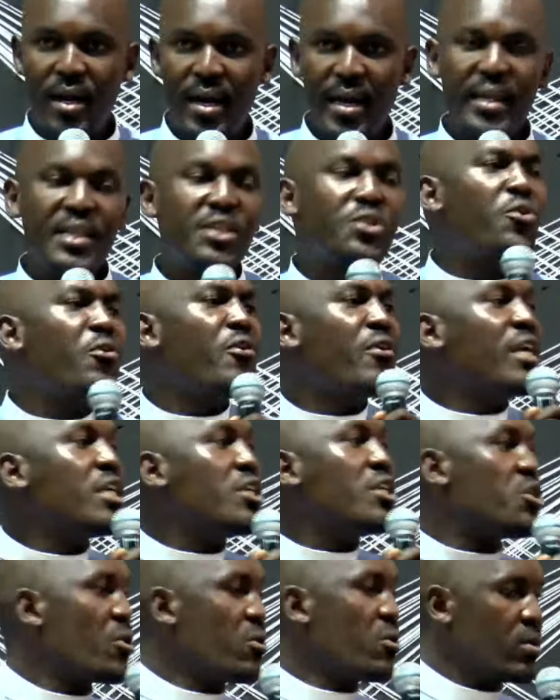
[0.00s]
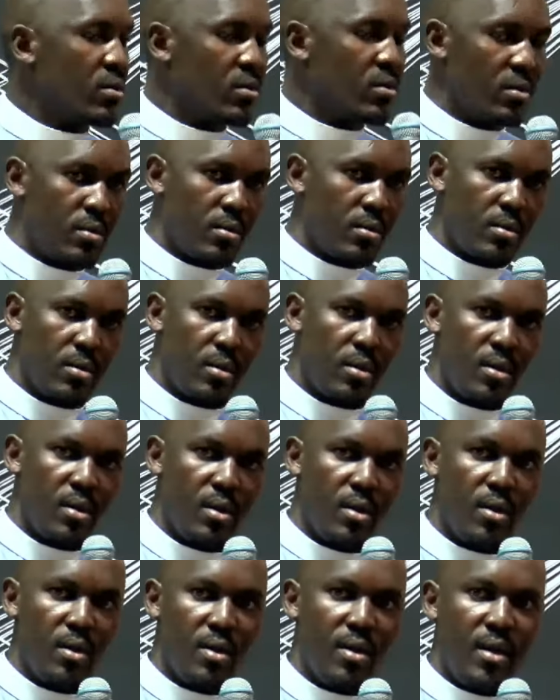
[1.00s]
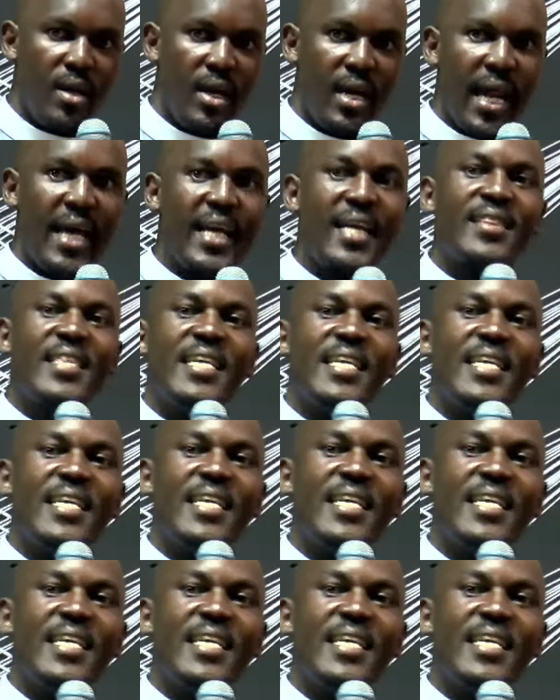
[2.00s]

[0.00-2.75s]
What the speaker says: Restoration. Like there's a